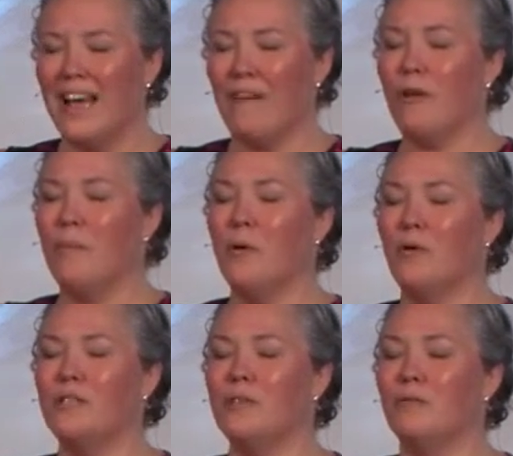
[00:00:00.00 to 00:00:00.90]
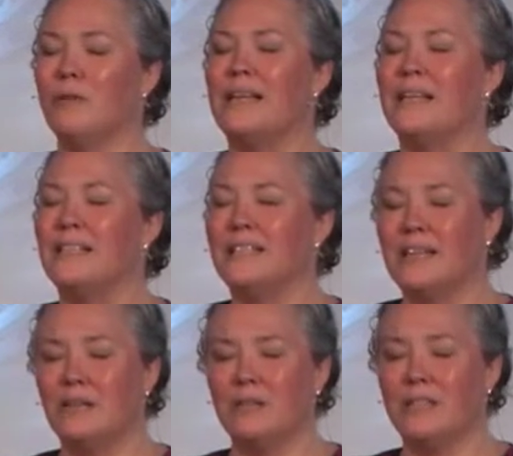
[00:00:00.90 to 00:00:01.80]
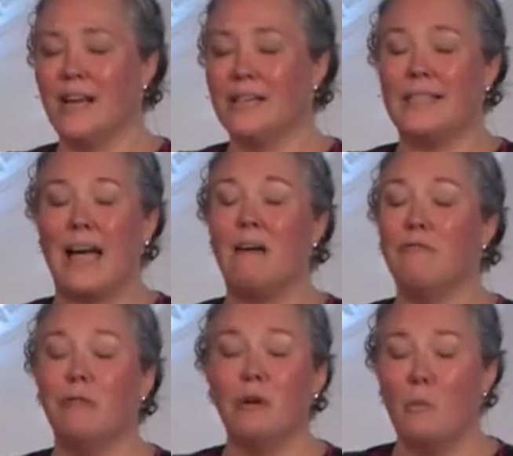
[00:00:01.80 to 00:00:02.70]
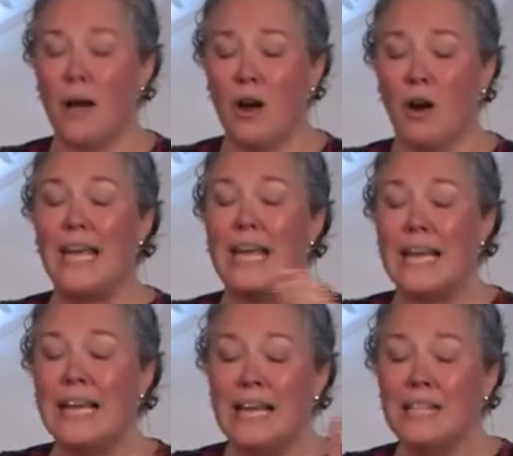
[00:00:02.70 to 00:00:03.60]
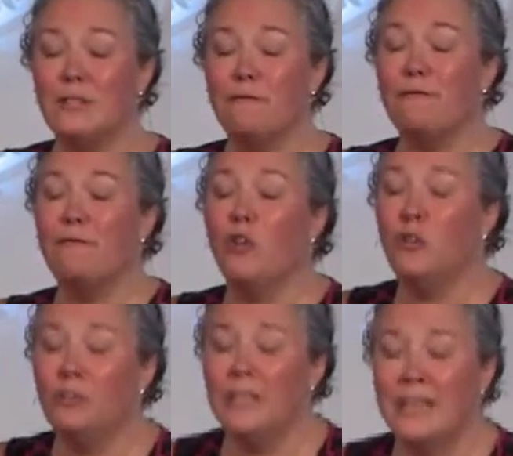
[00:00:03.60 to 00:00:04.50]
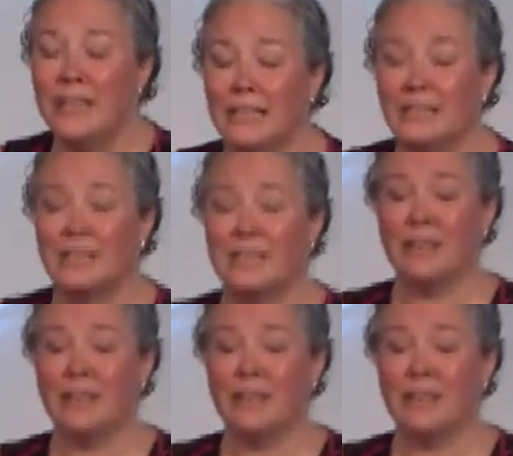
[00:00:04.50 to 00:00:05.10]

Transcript: every person reading sacred text, everywhere in its fullness.